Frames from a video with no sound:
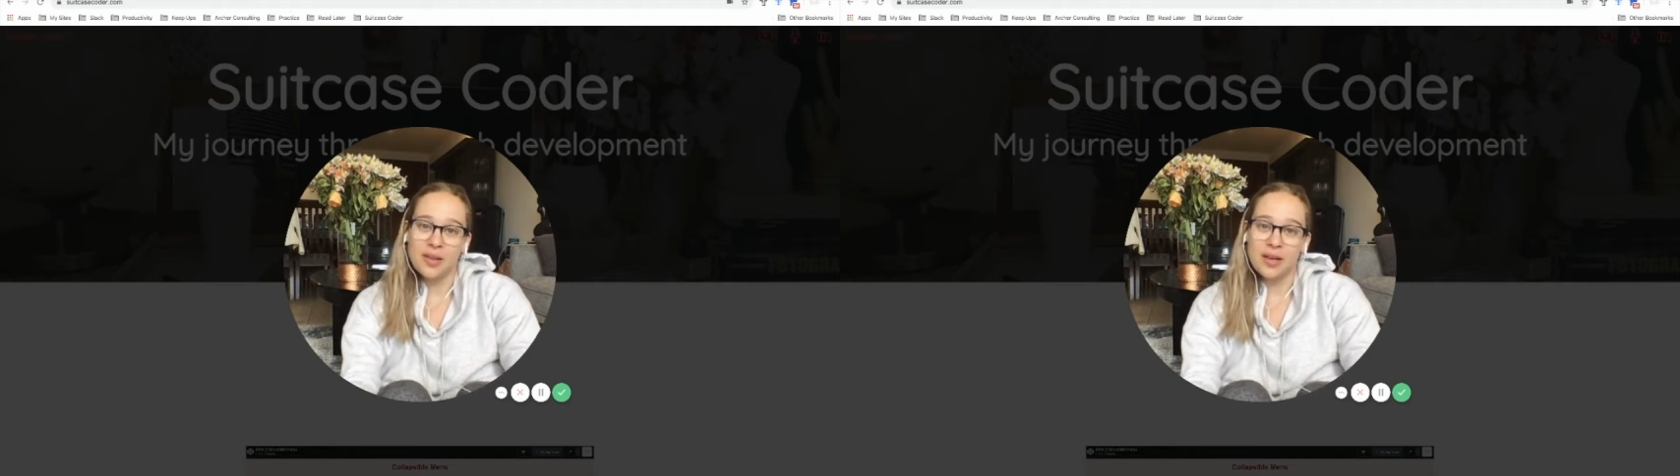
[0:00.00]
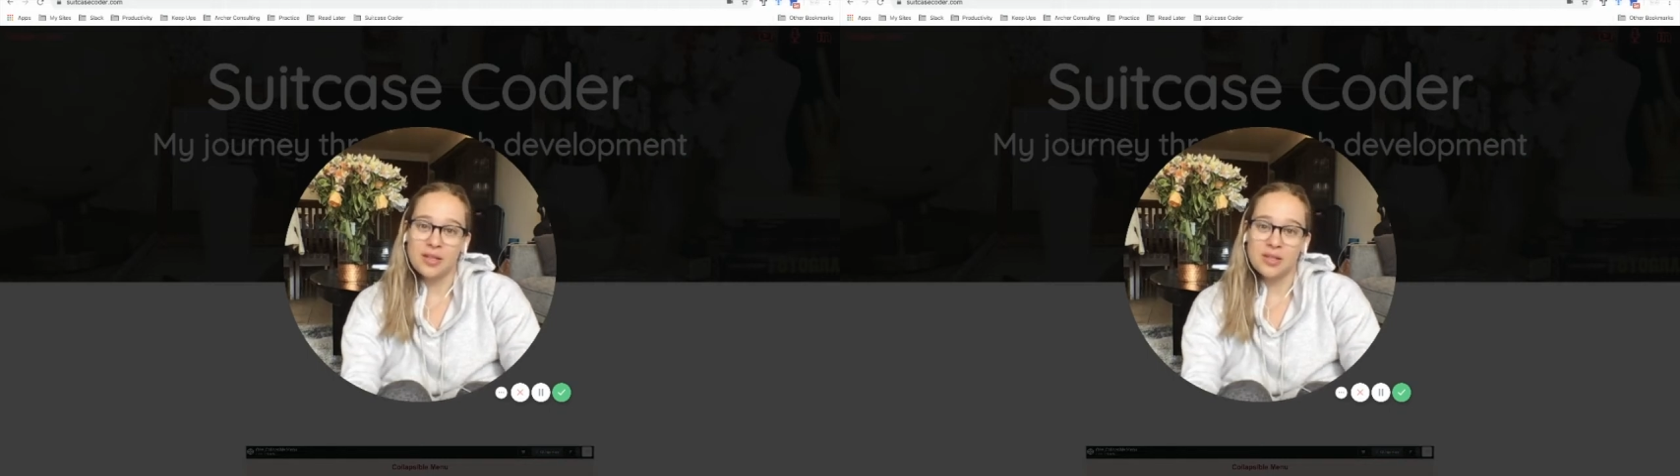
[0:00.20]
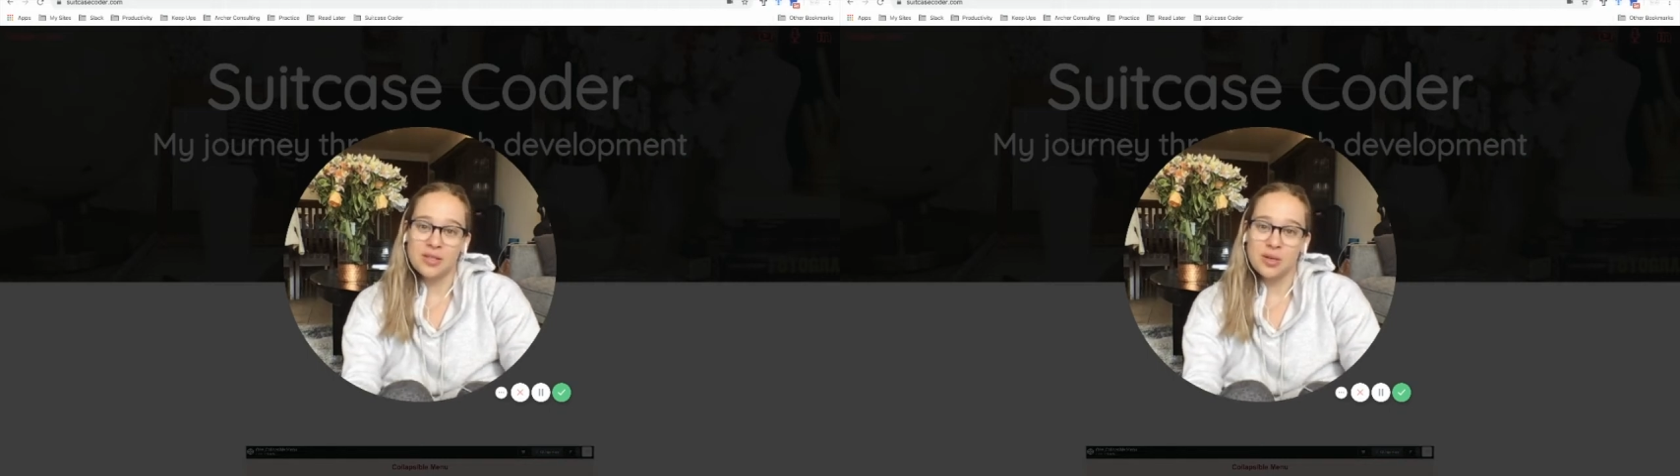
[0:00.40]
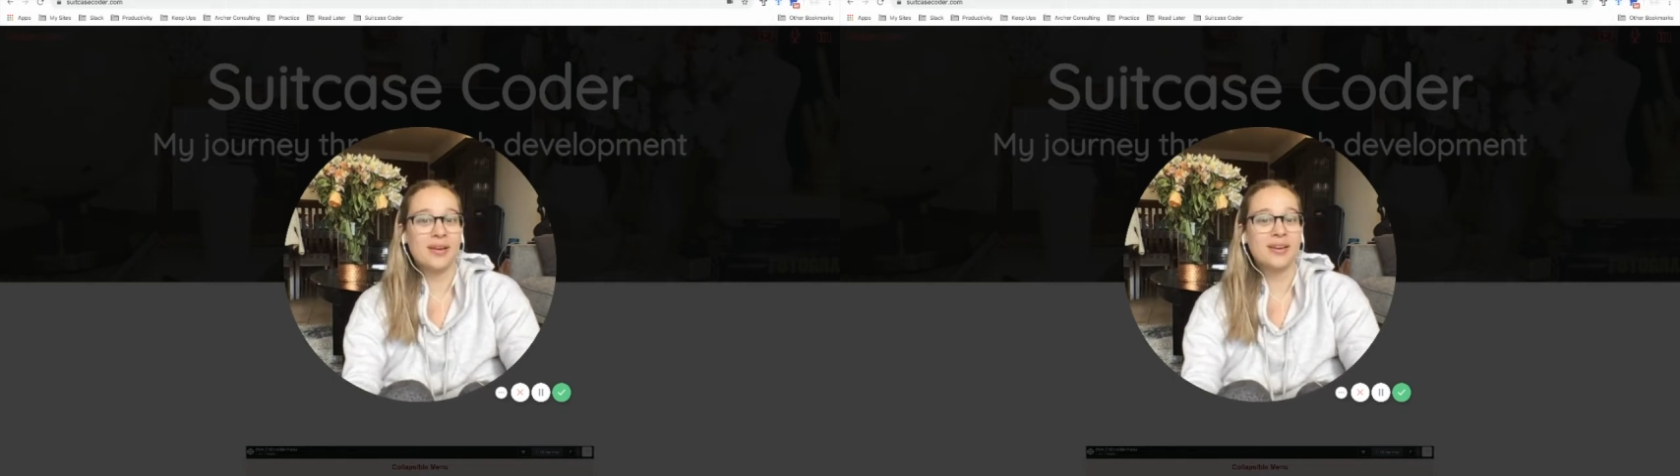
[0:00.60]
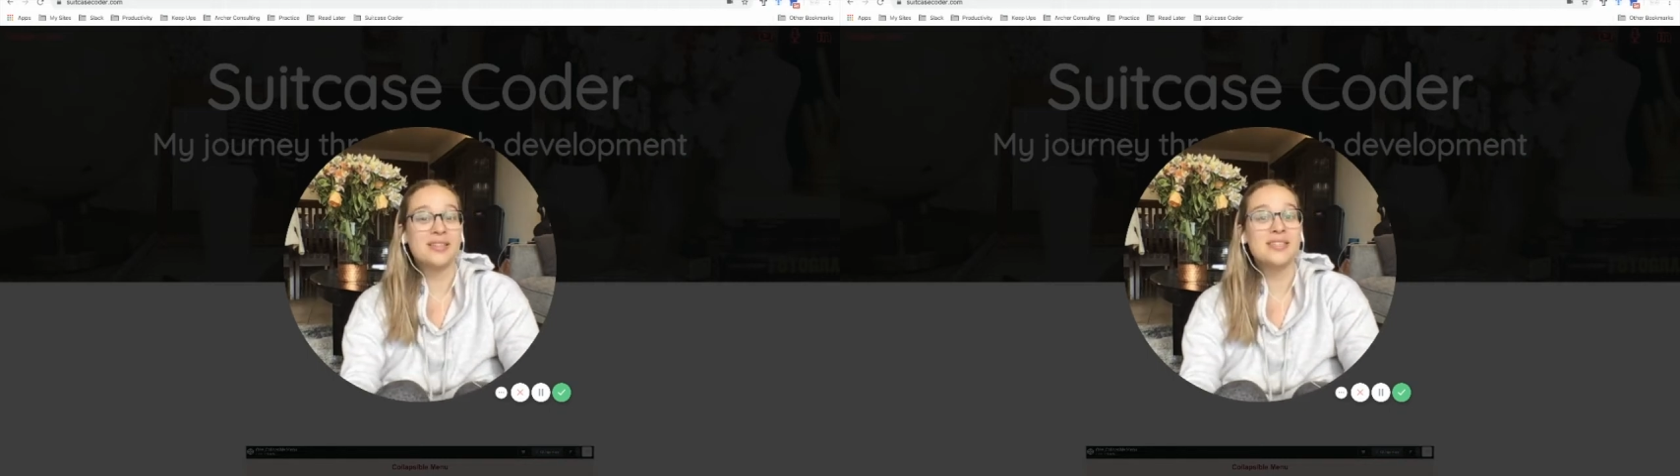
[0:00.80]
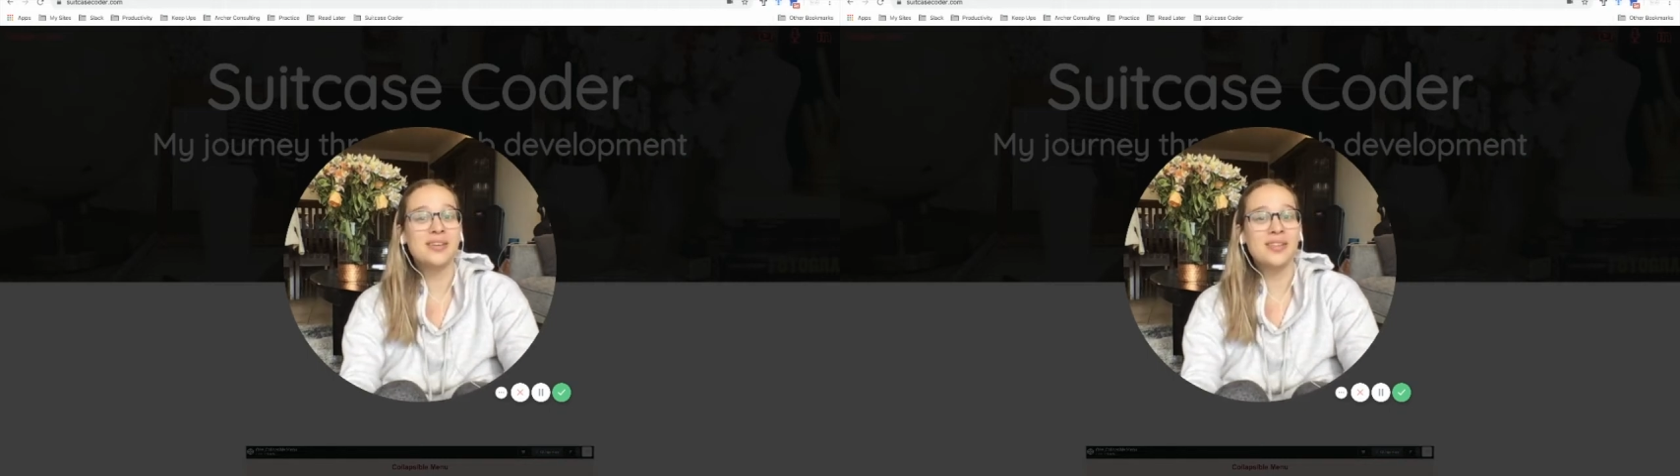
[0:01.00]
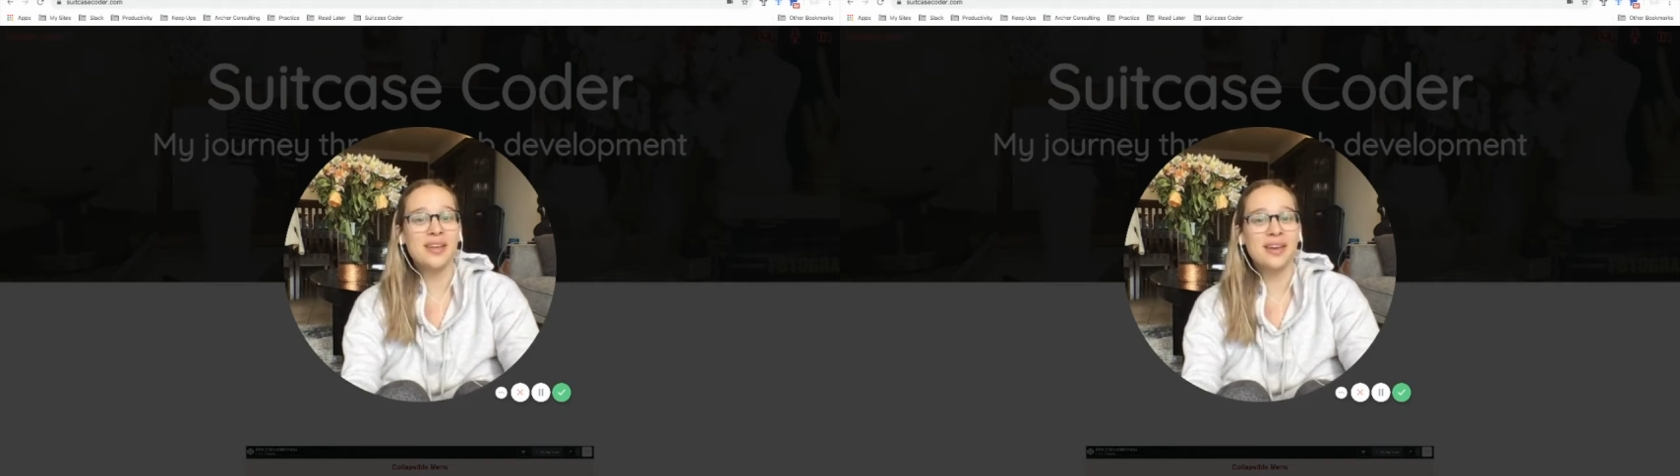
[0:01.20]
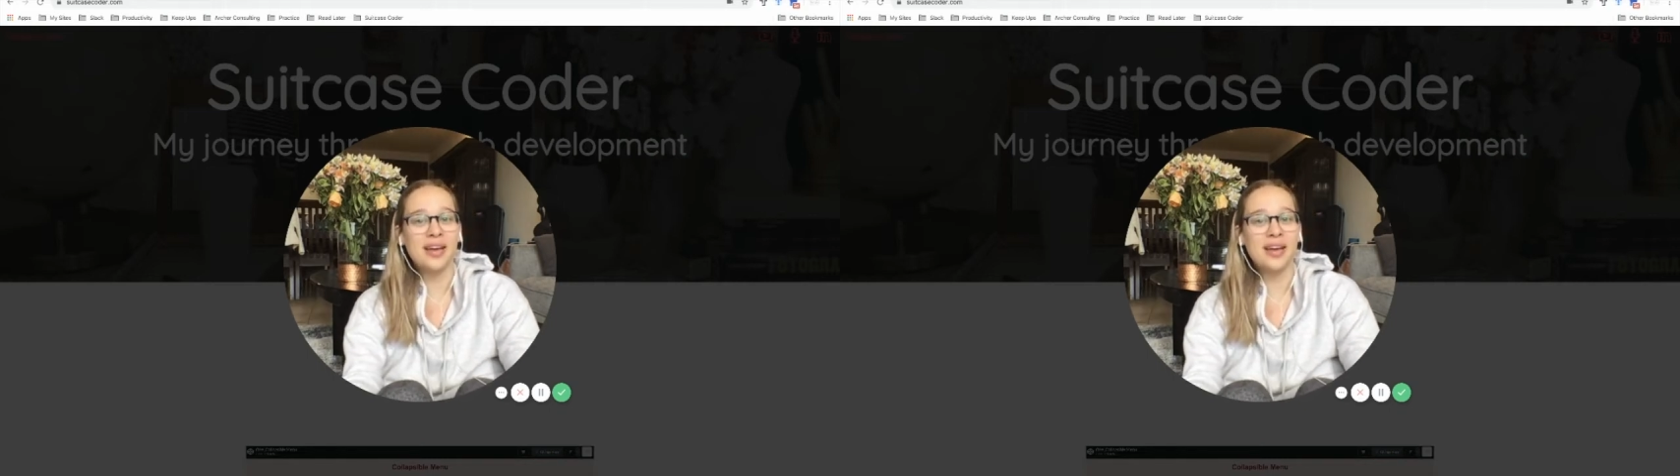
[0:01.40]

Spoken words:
And so until then,